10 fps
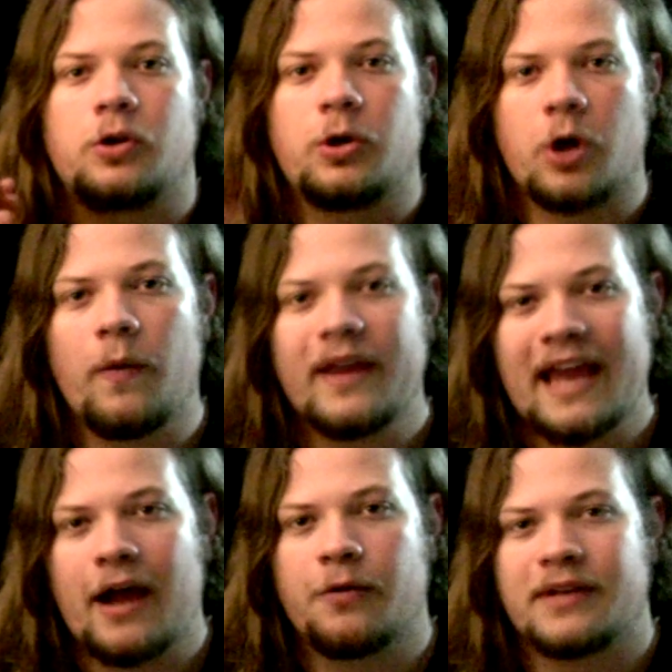Going
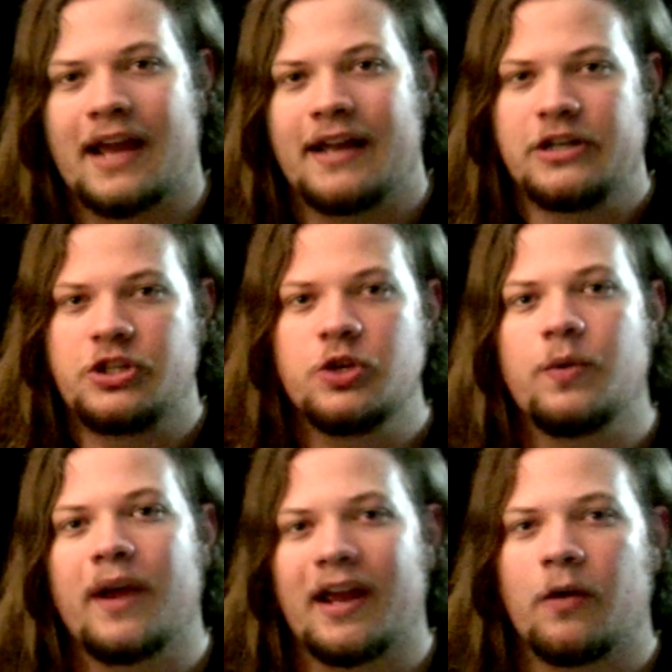out and
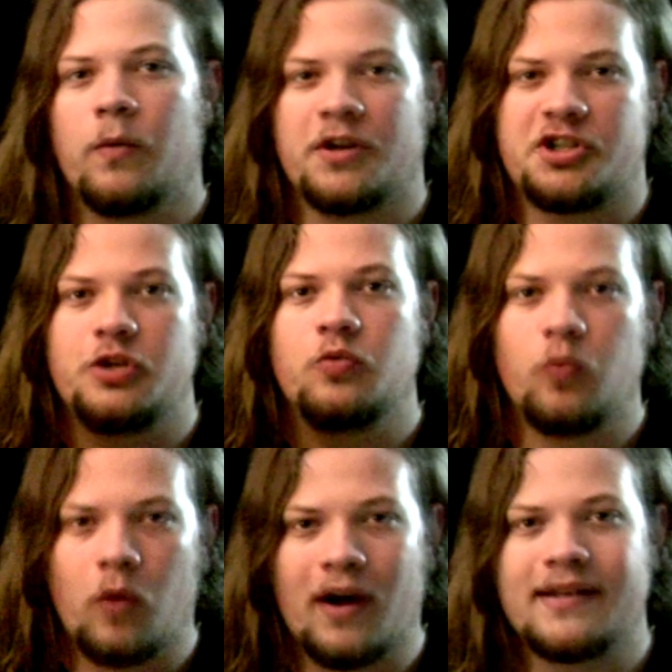doing what you
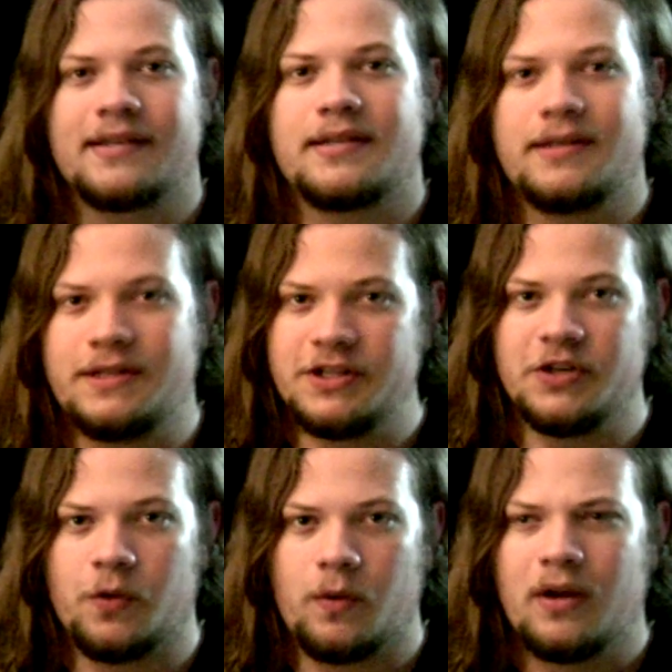want to
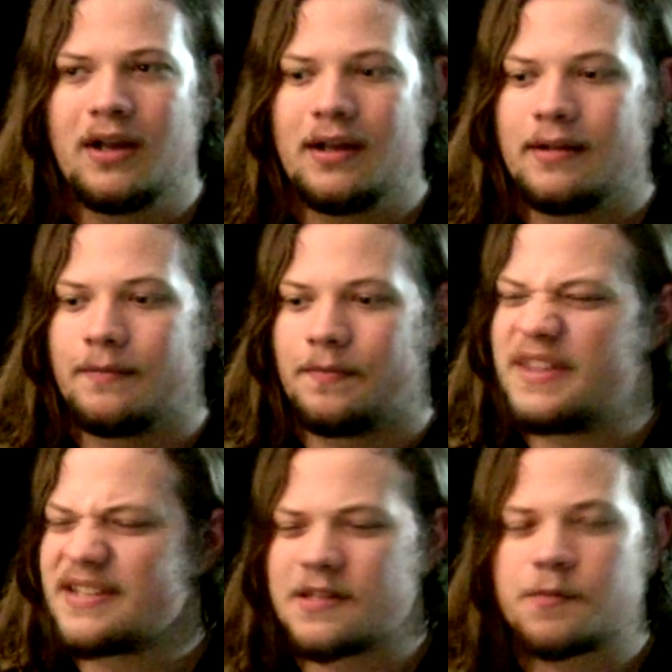do.
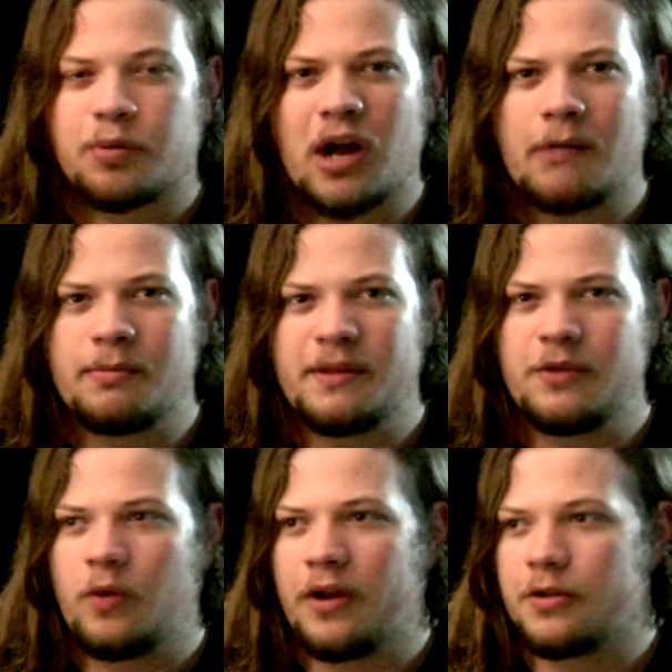This is probably
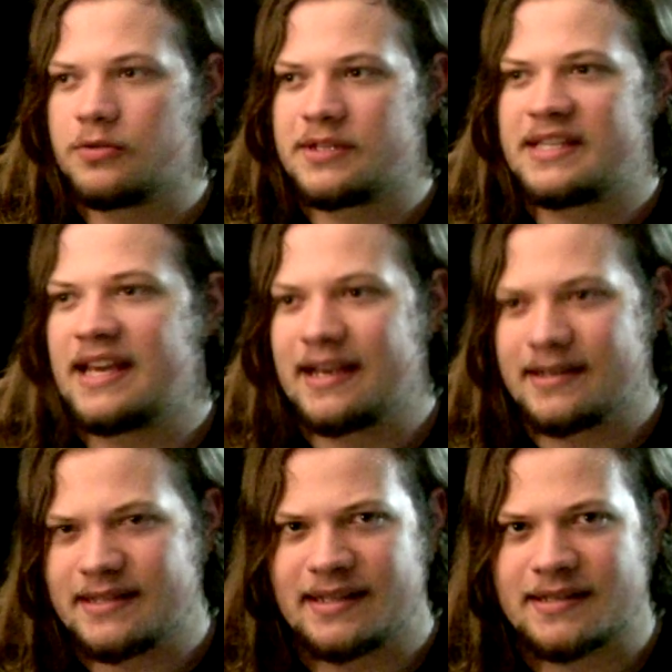one of those
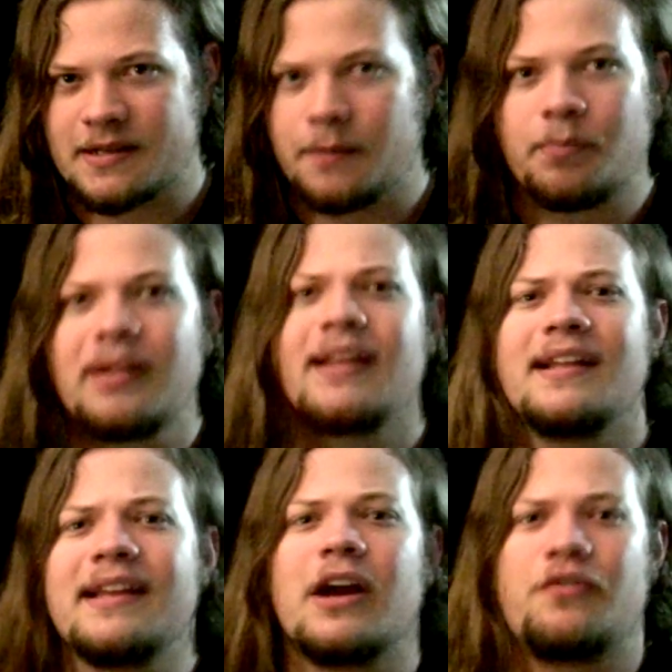things that's
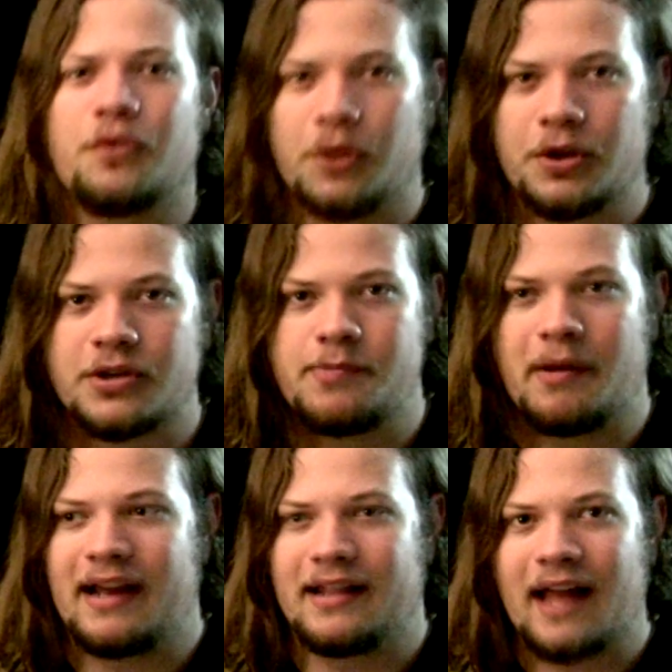completely overlooked
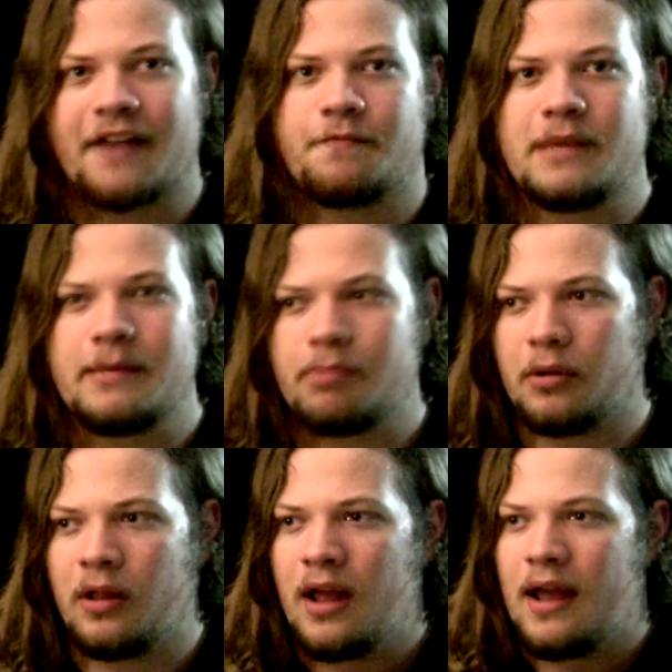by a lot of
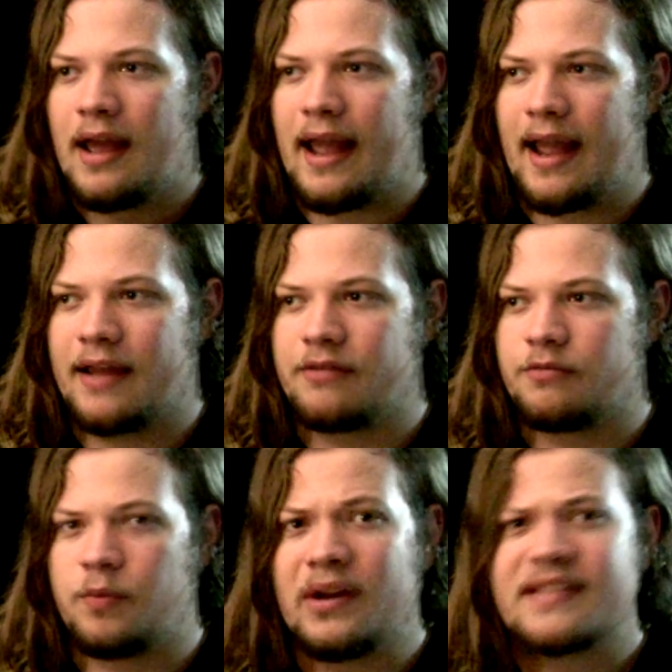people, and
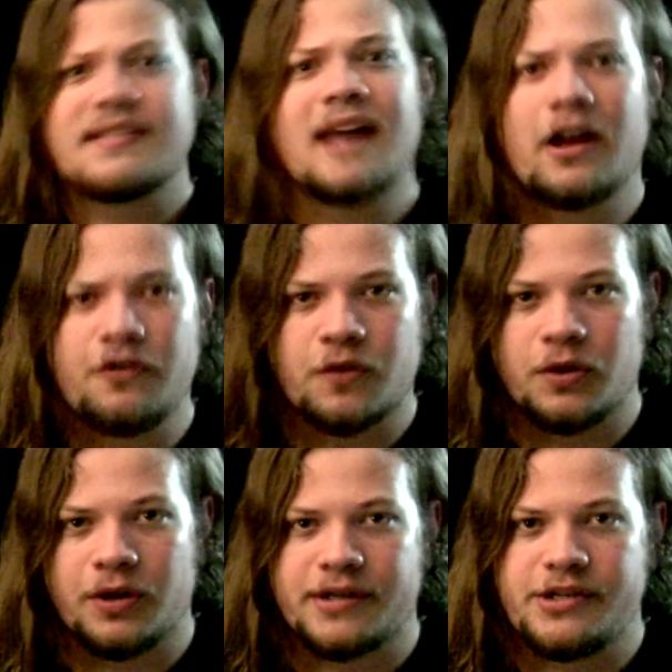when it's not
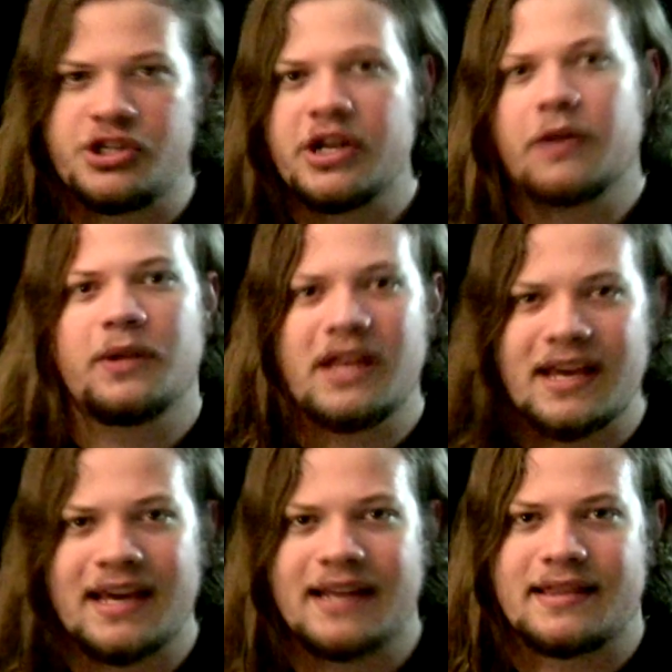overlooked, generally
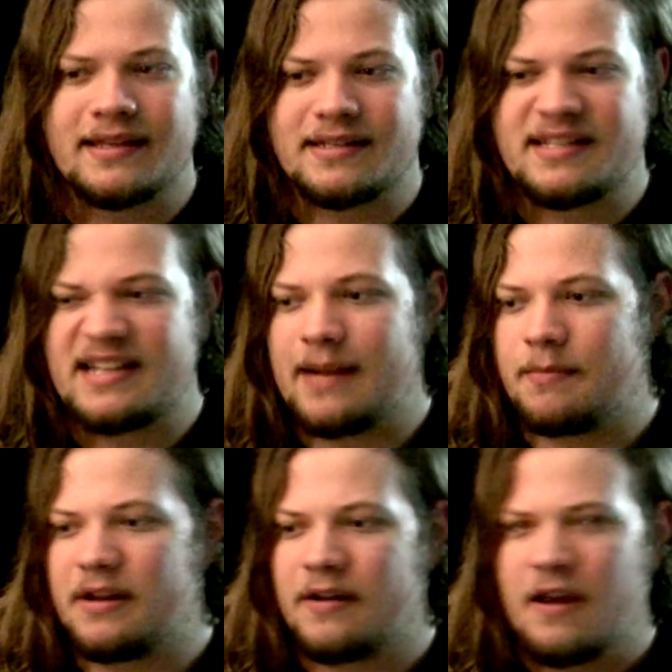you get the
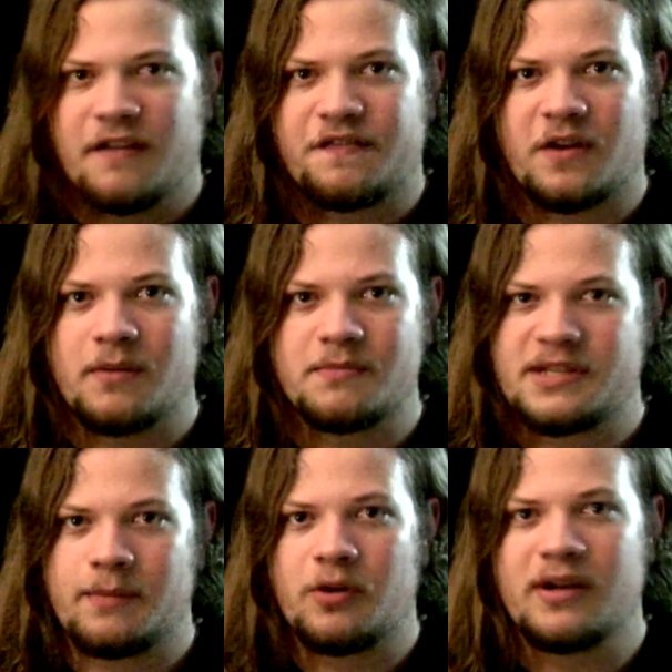statement from
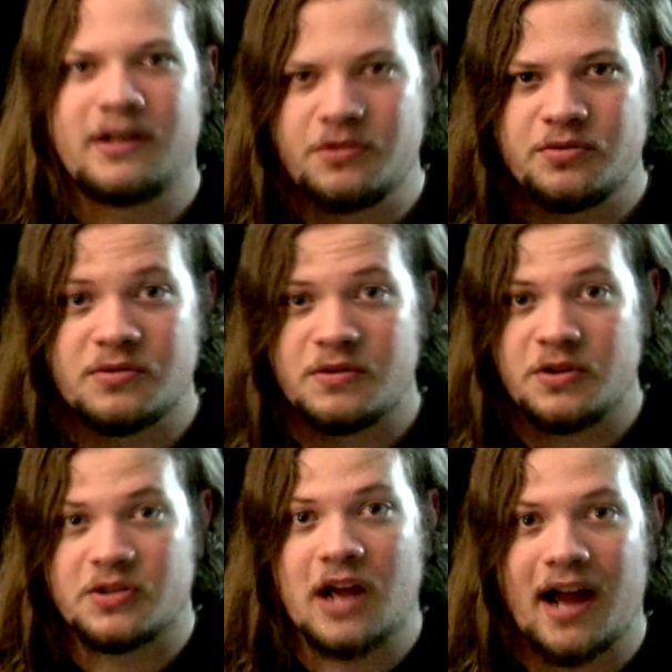someone who
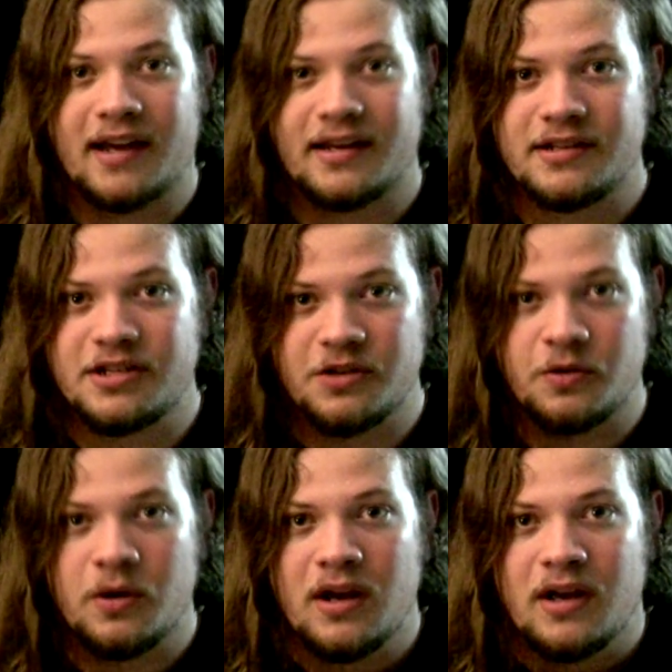you're talking to,